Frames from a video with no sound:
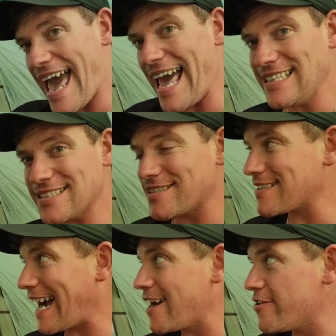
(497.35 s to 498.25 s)
Hence,
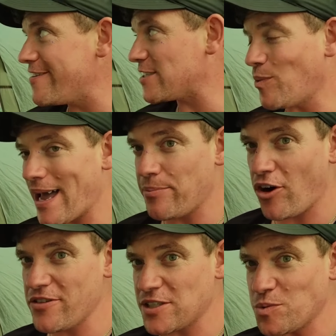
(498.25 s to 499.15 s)
kind of the reason why I
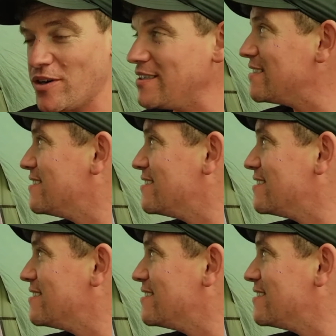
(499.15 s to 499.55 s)
bought this one.